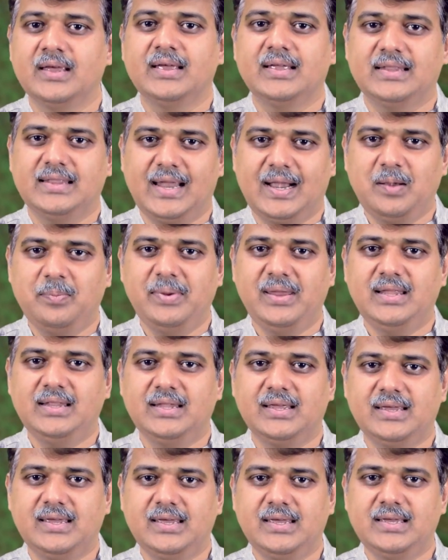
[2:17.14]
That being
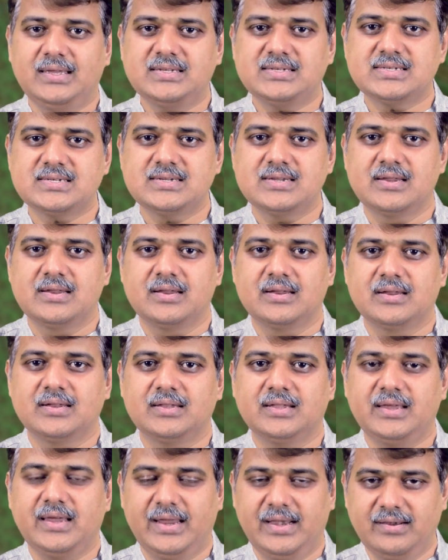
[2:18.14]
the case,
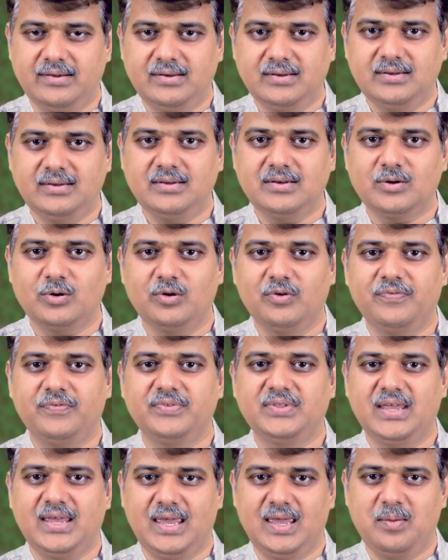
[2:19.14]
the intent of
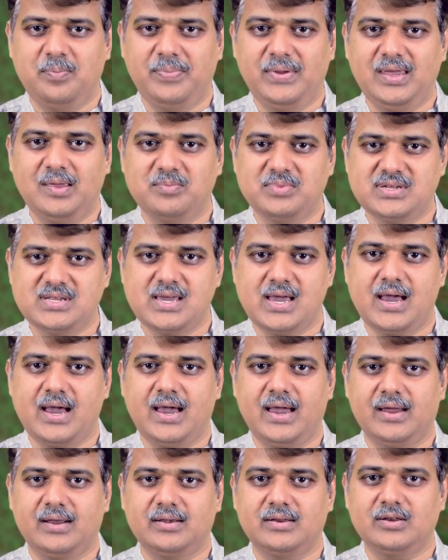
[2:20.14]
the APMC
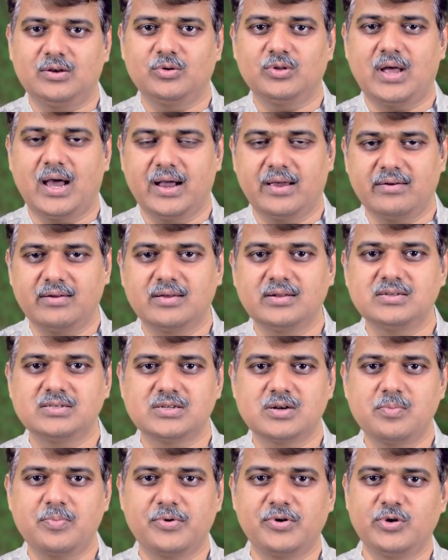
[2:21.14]
Act,
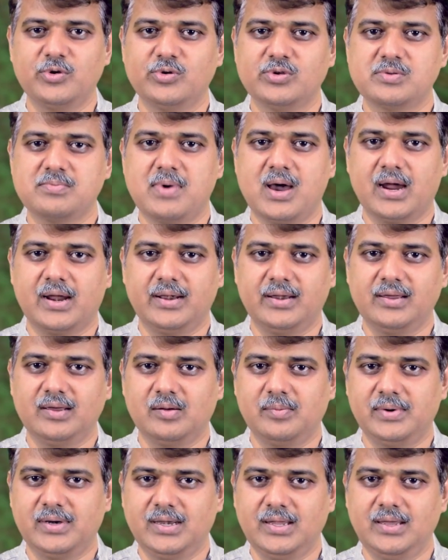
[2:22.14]
Agricultural Produce Marketing
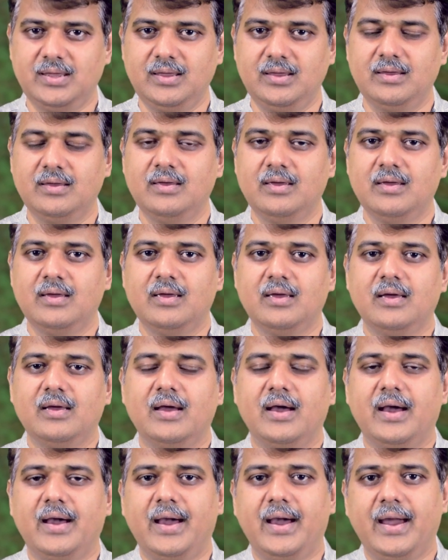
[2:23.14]
Committee
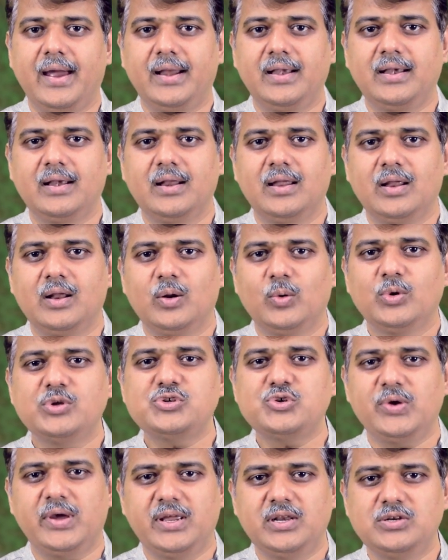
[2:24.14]
Act, was
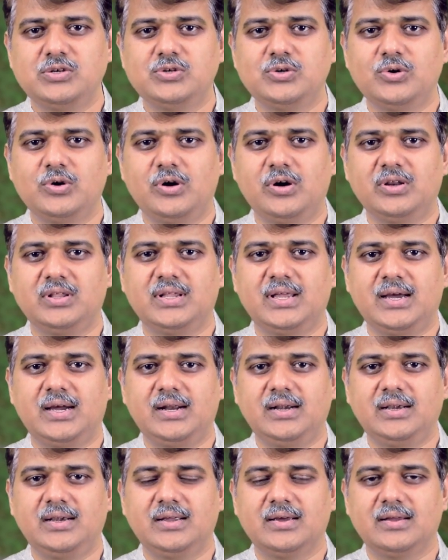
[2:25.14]
to ensure
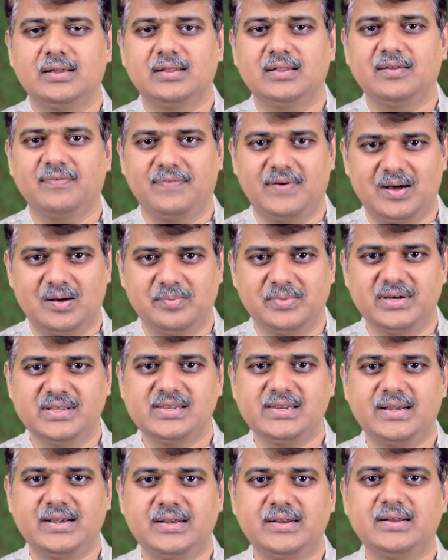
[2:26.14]
that the farmers
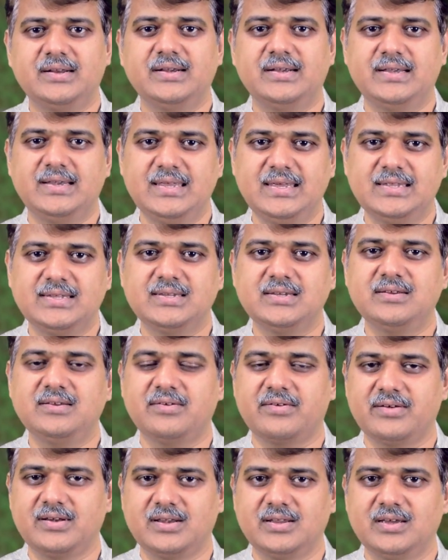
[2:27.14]
get a decent
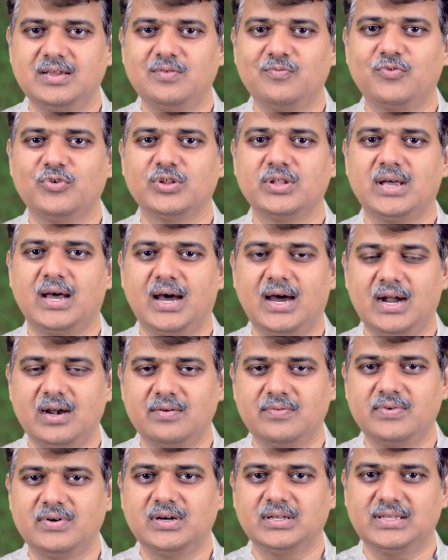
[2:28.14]
return for the
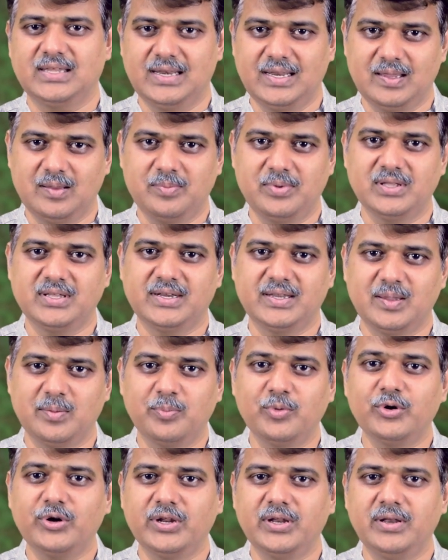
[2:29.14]
hard work, the labor that they
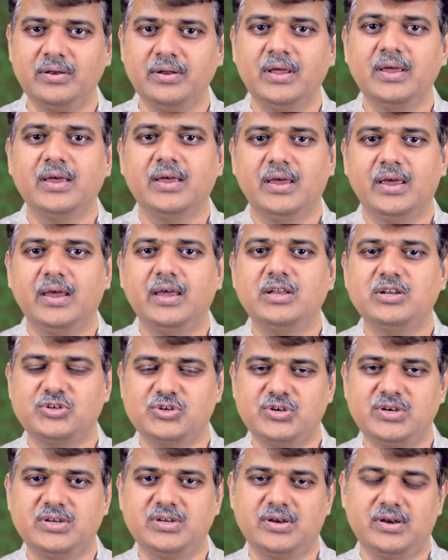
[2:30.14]
put in
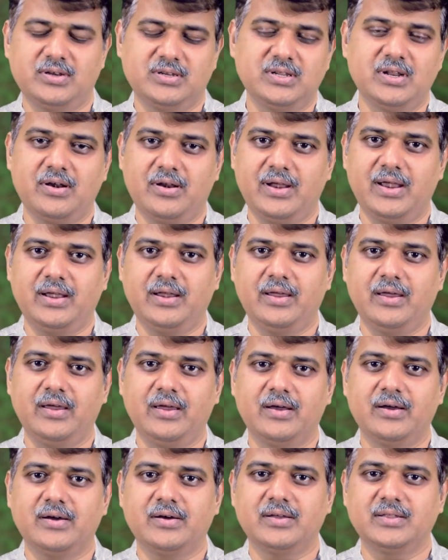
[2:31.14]

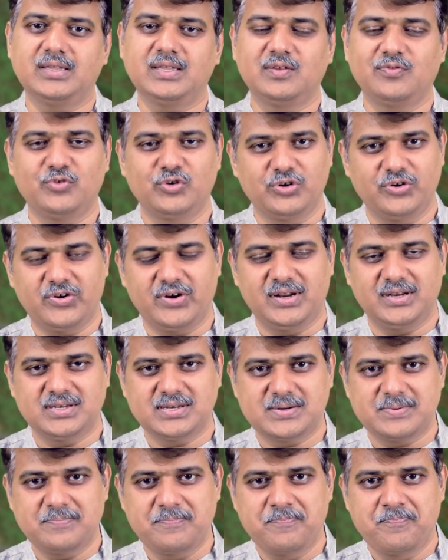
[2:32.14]
generating these food grains.